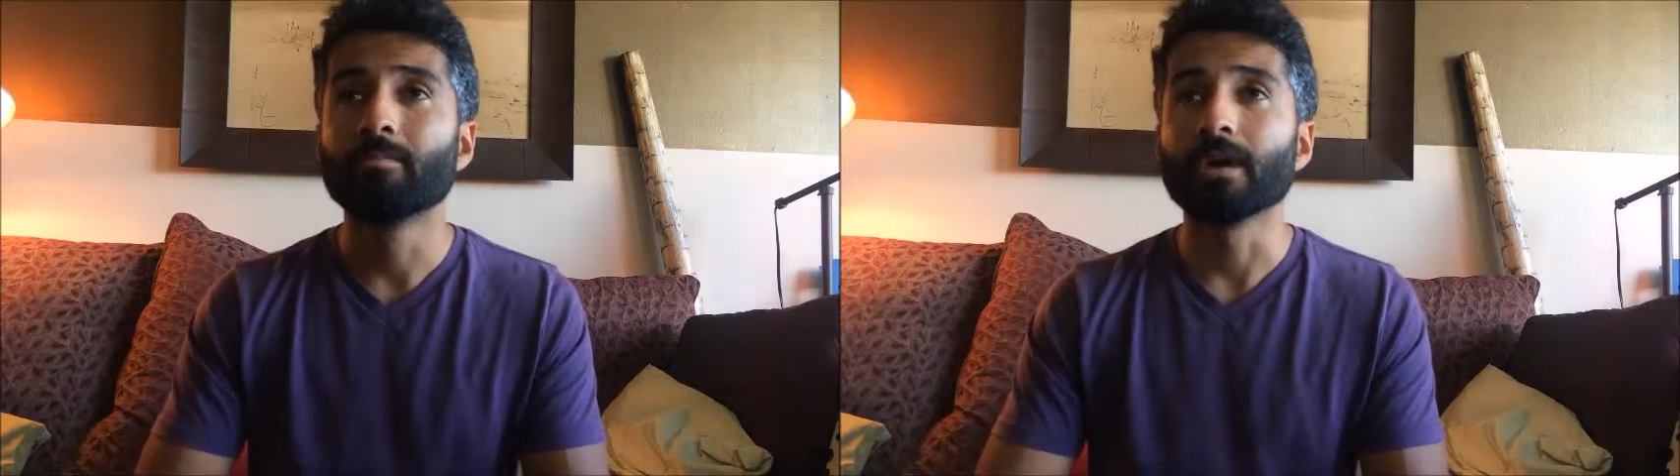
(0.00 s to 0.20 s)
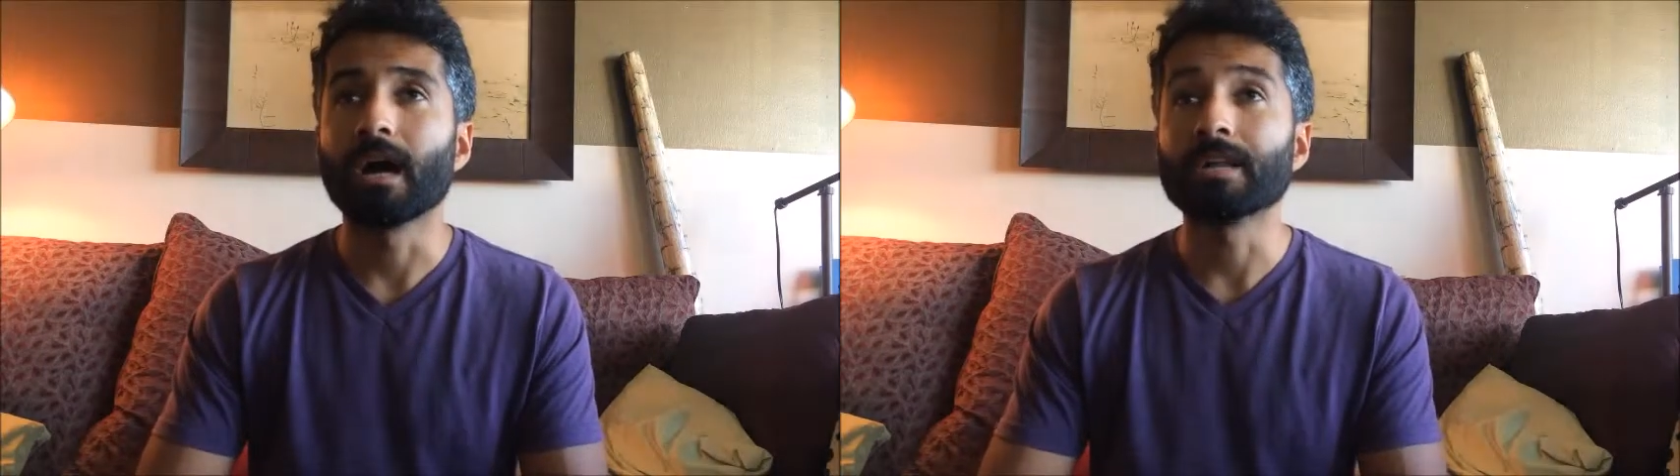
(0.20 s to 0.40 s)

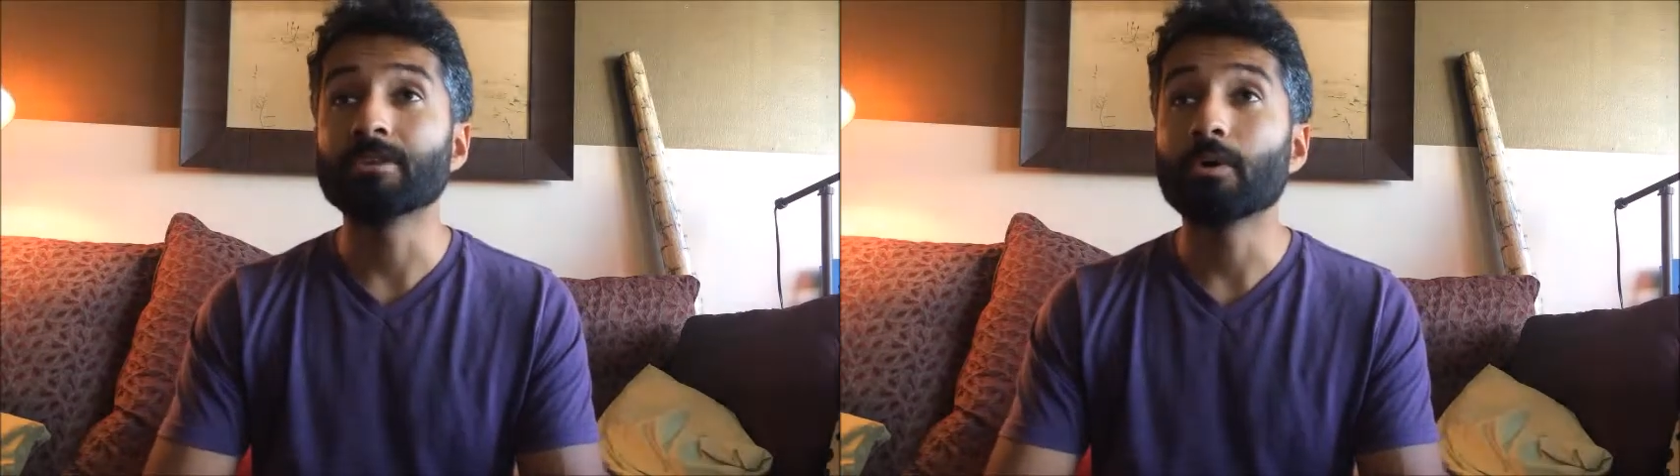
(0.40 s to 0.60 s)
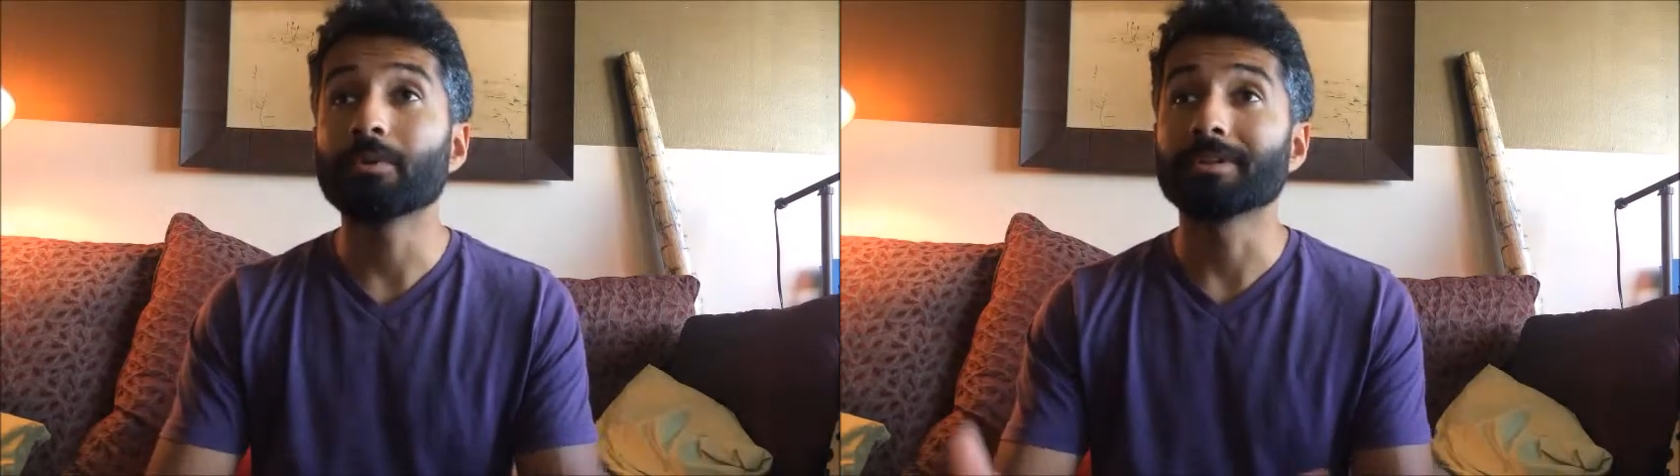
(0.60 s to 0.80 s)
but I
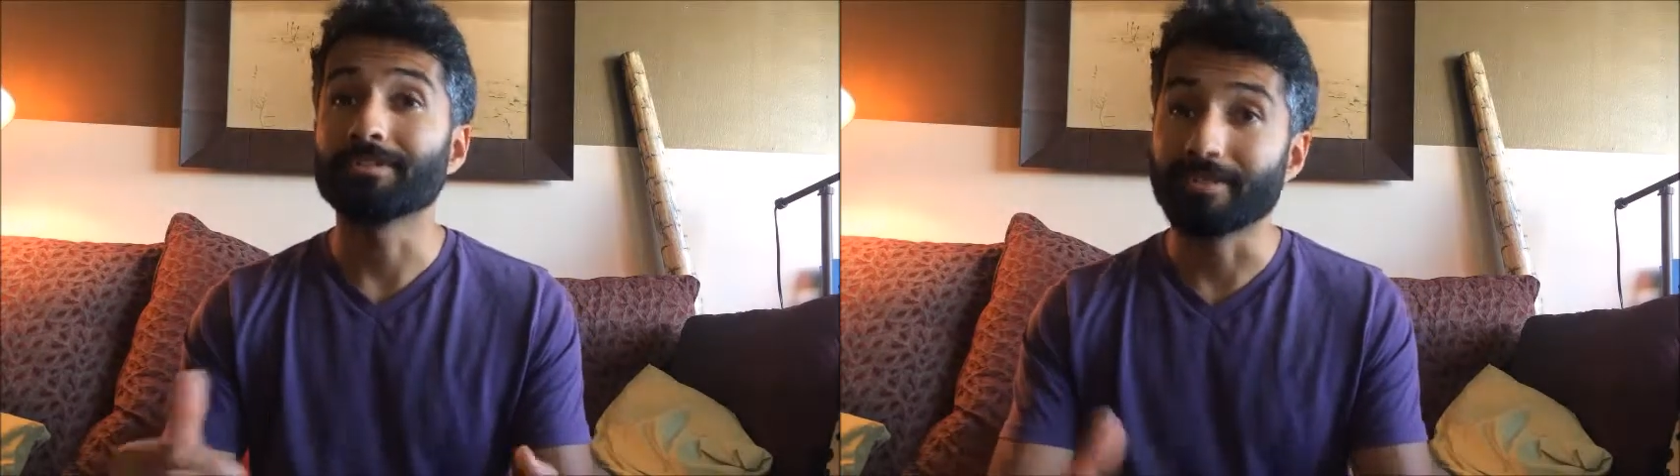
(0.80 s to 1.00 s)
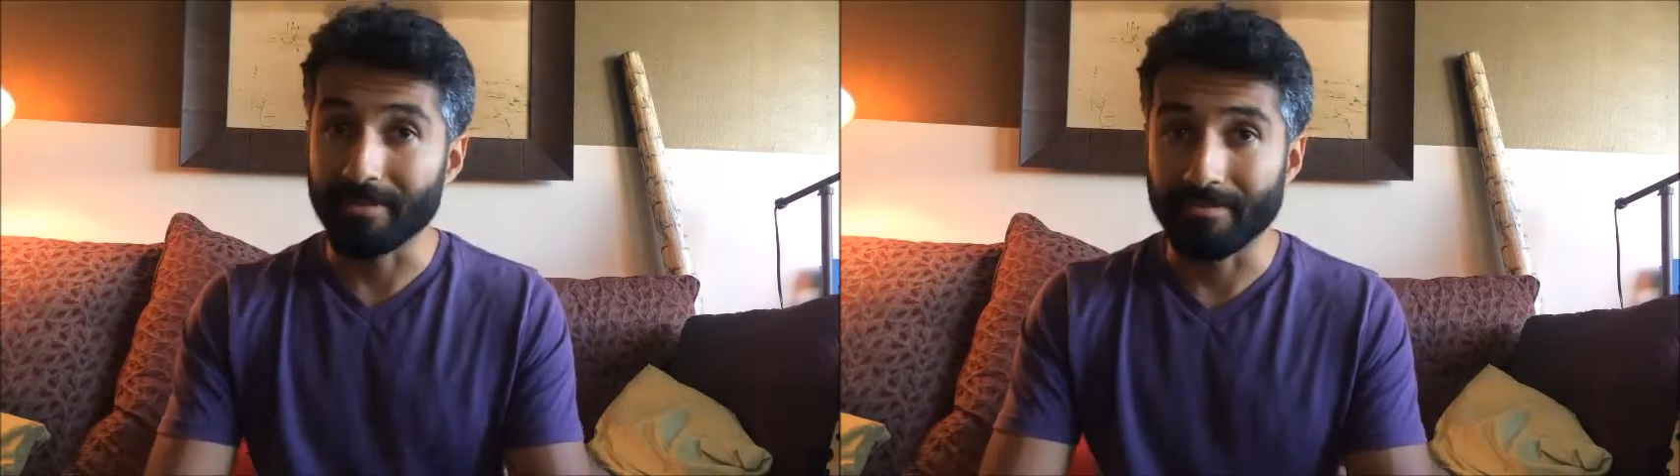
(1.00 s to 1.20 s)
know what
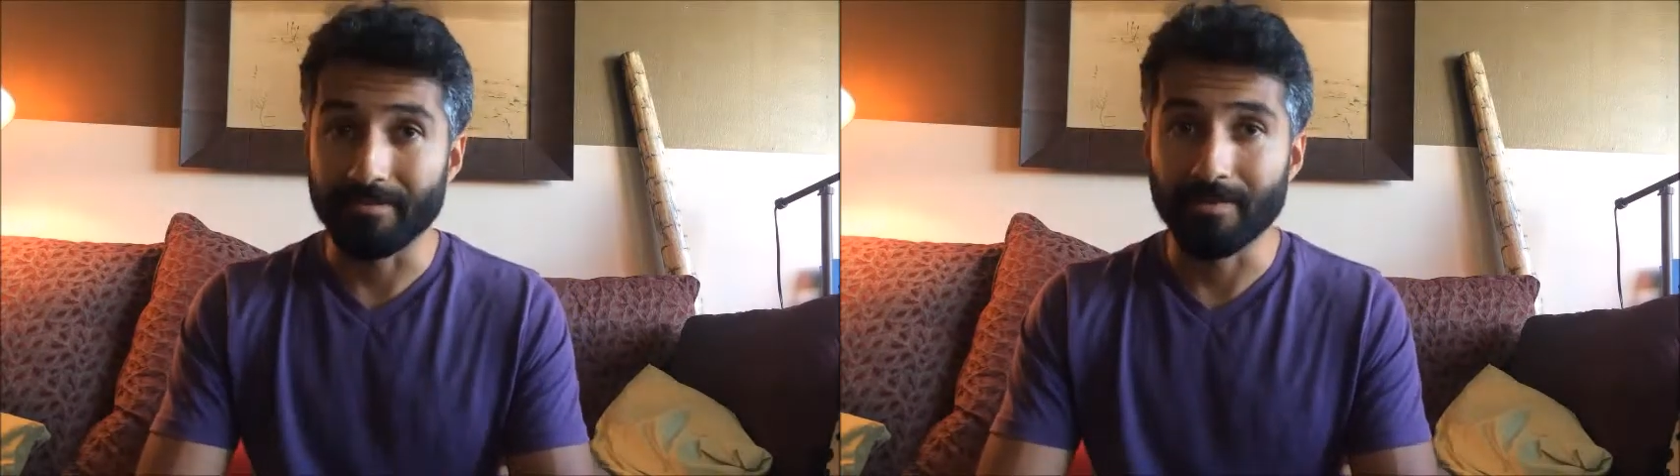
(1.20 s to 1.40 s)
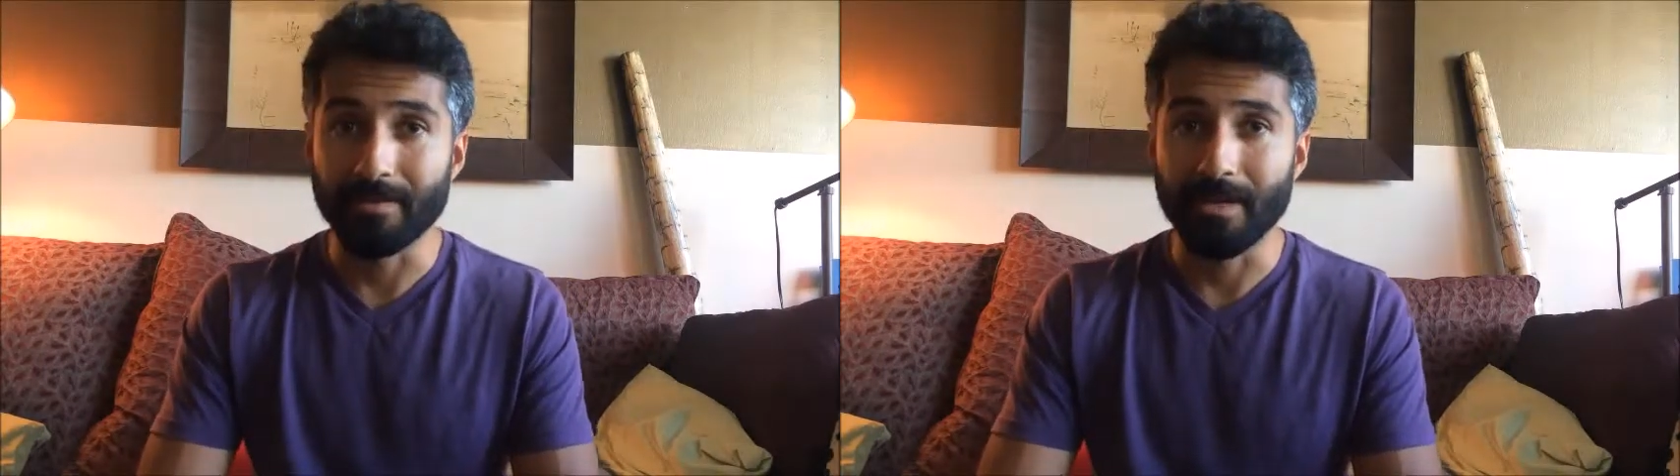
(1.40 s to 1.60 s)
it doesn't
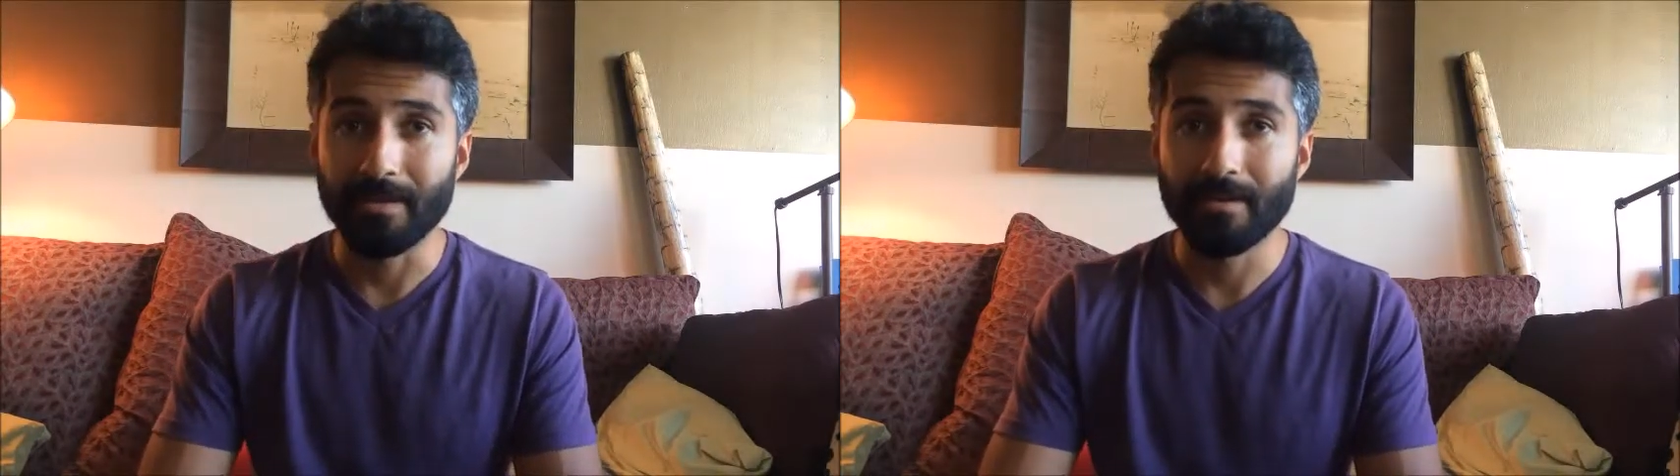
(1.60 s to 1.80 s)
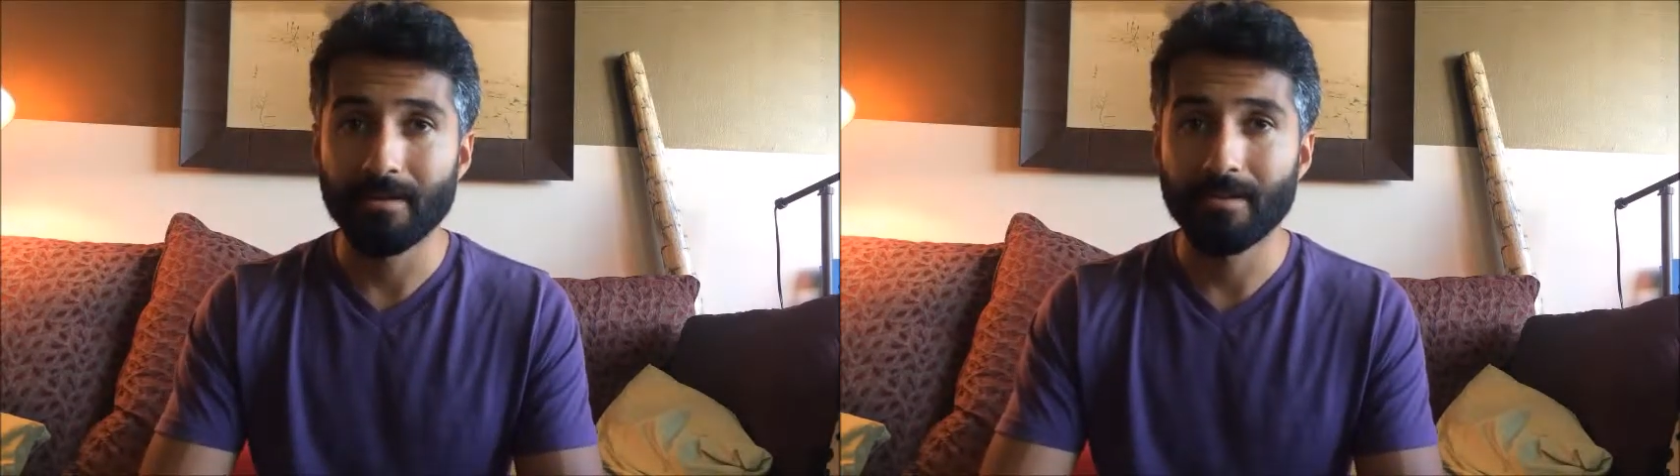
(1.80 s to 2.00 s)
feel
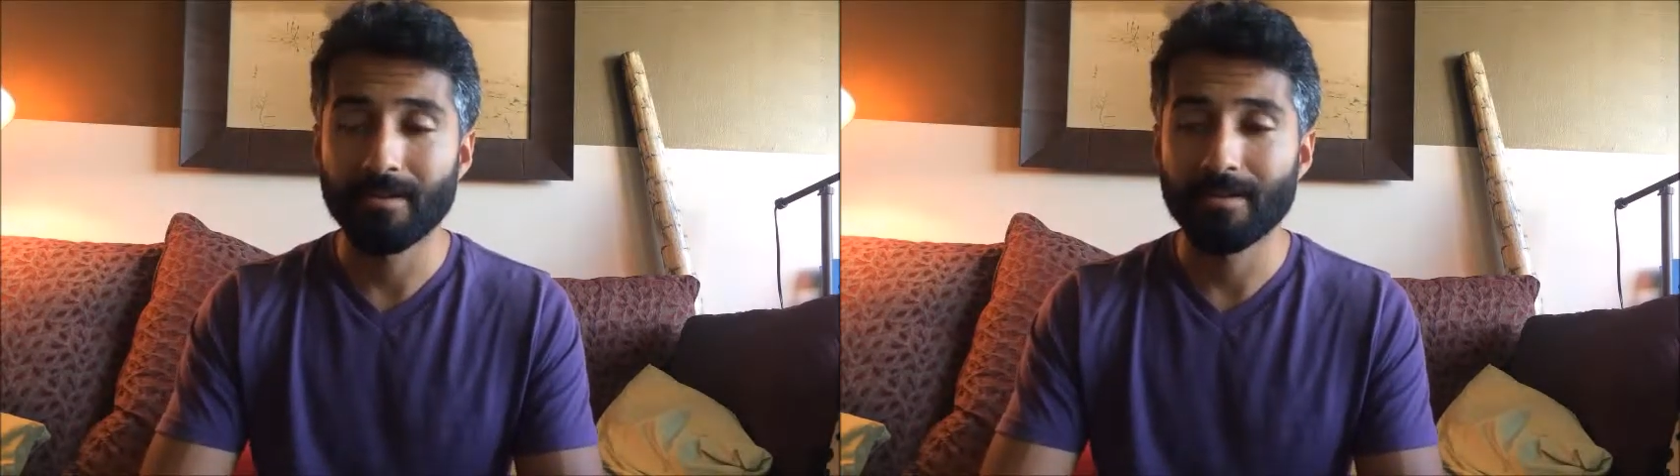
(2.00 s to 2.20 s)
like.